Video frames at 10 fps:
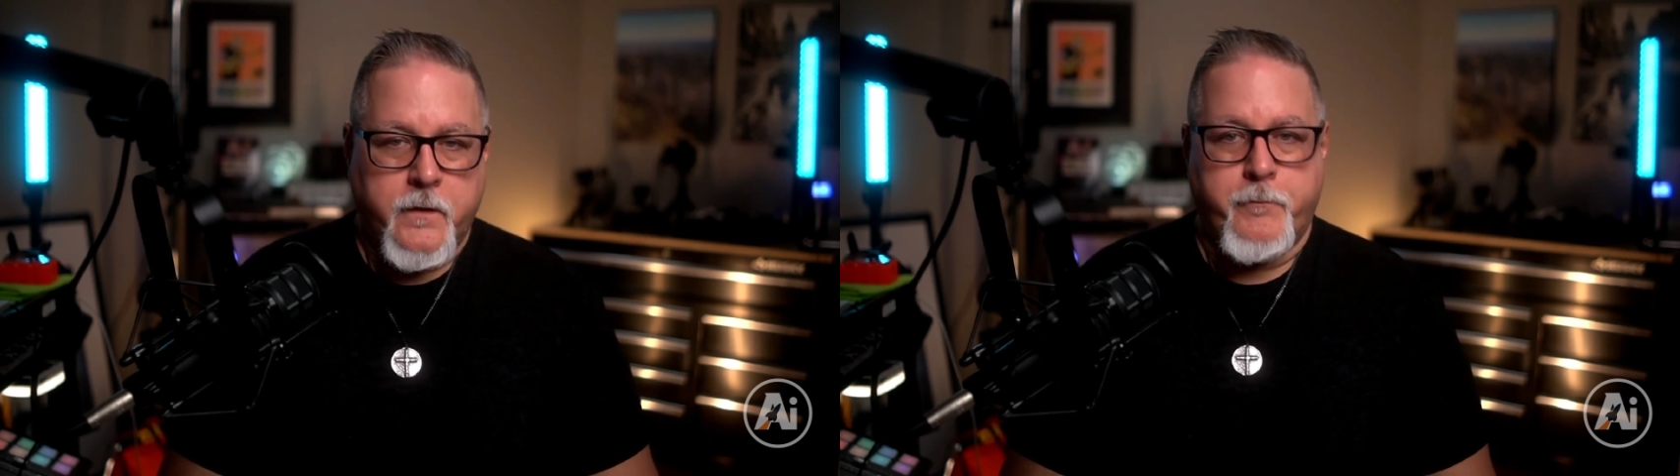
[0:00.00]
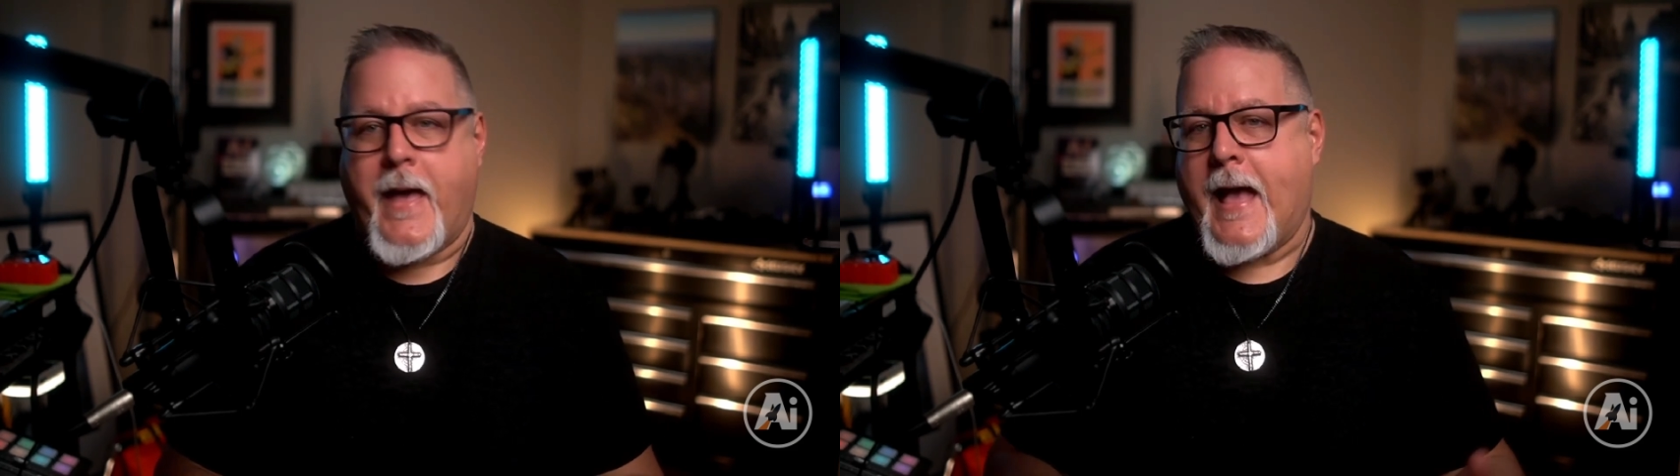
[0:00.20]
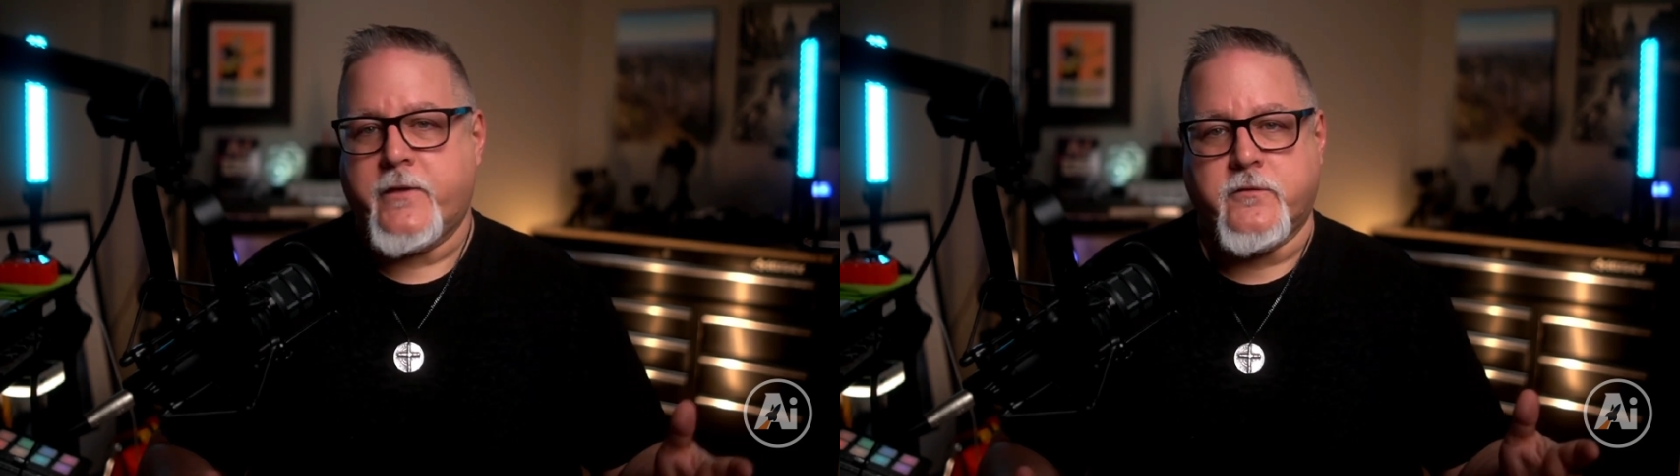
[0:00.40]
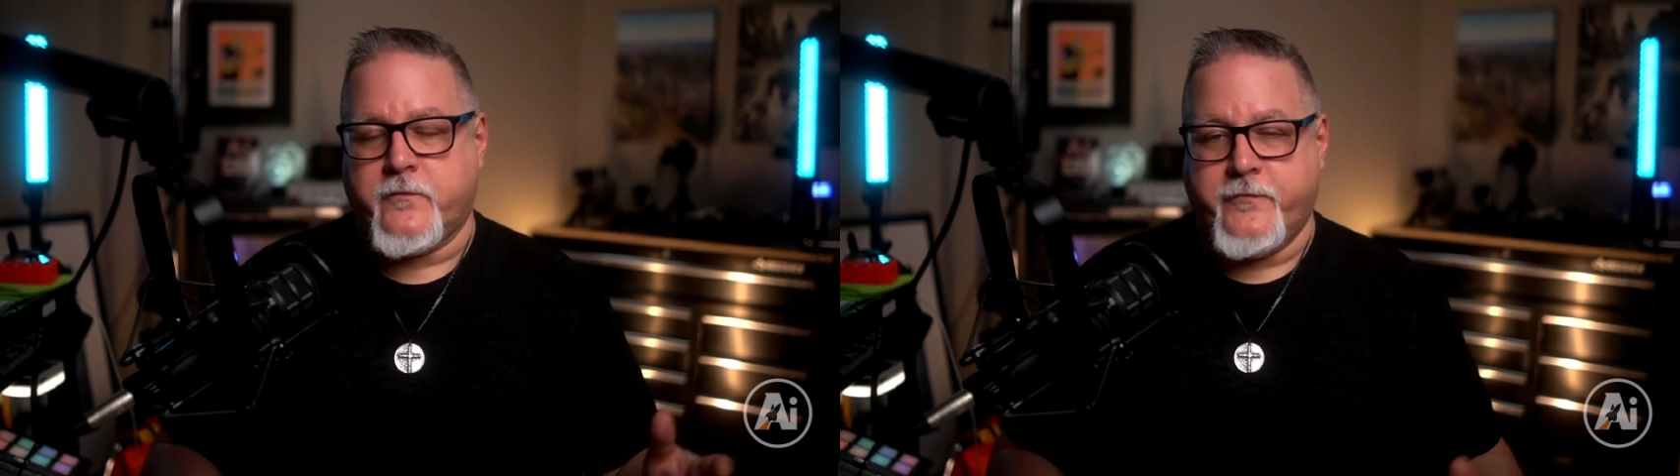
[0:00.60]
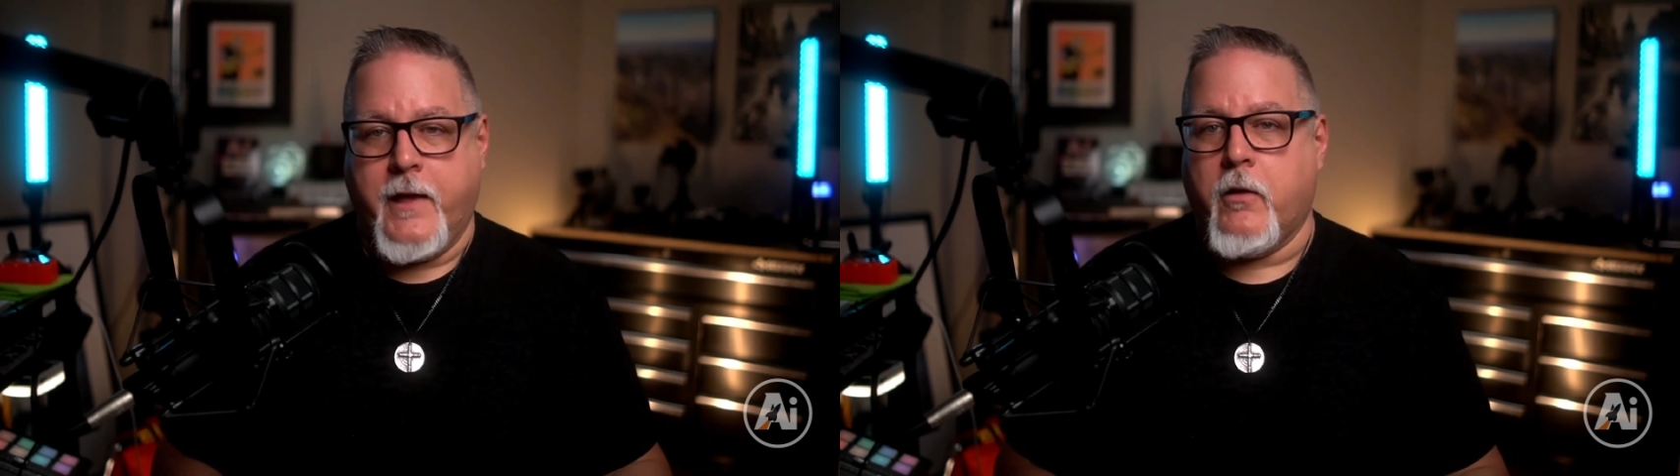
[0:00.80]
pass or
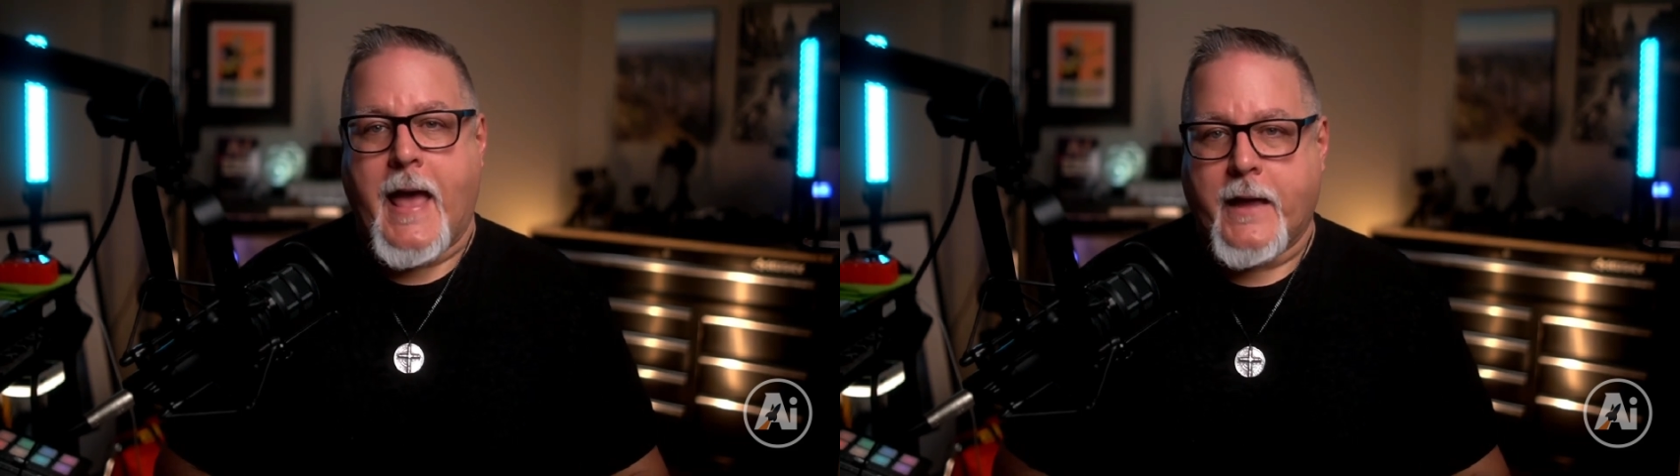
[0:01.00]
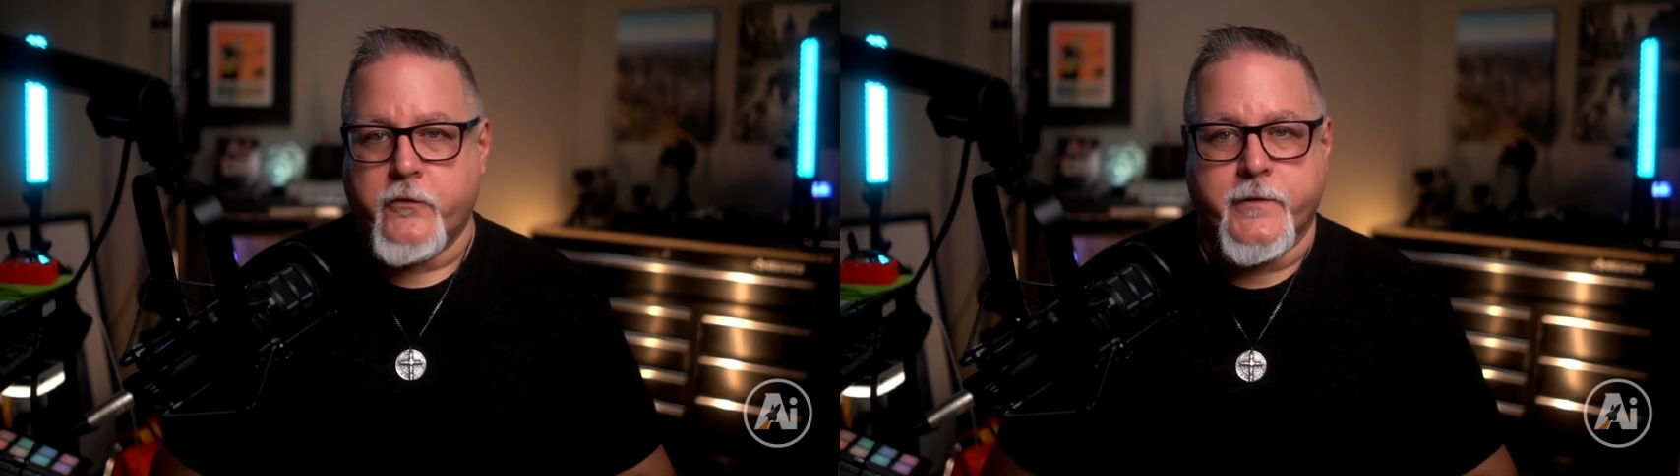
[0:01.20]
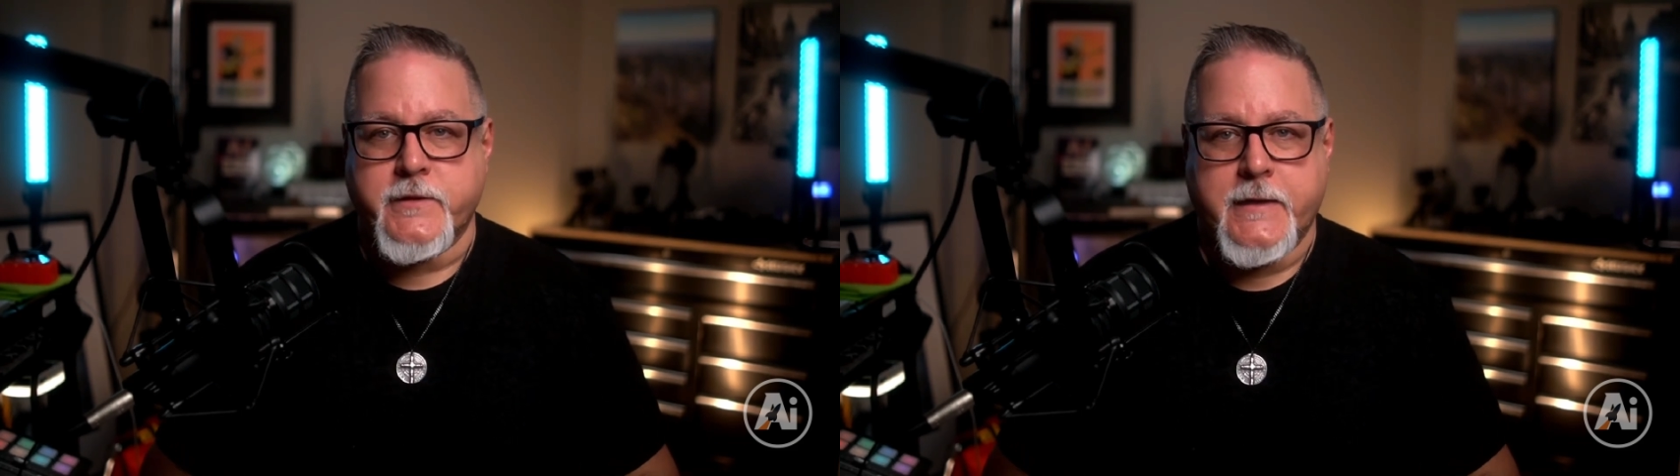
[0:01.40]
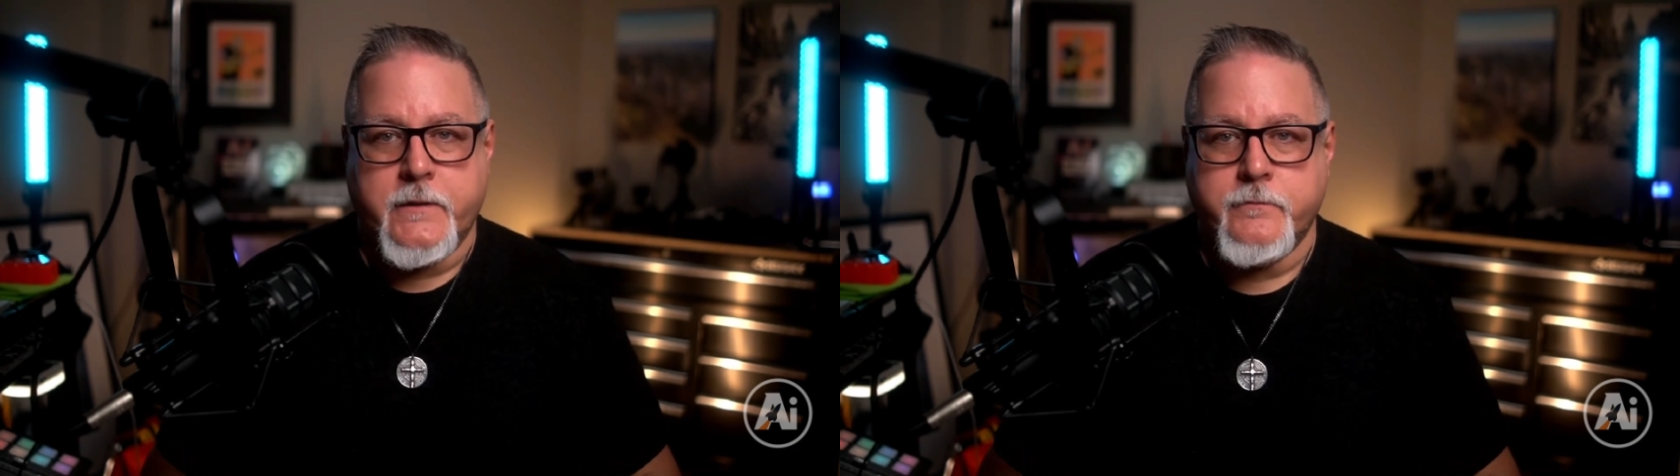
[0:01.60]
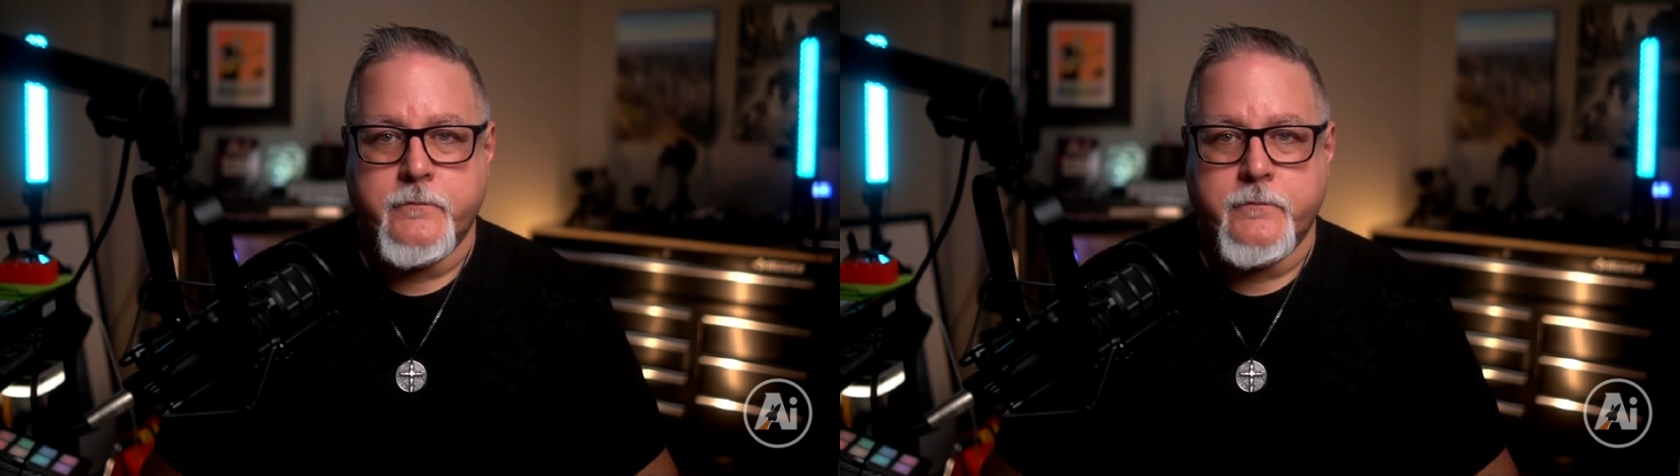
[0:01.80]
fail accuracy.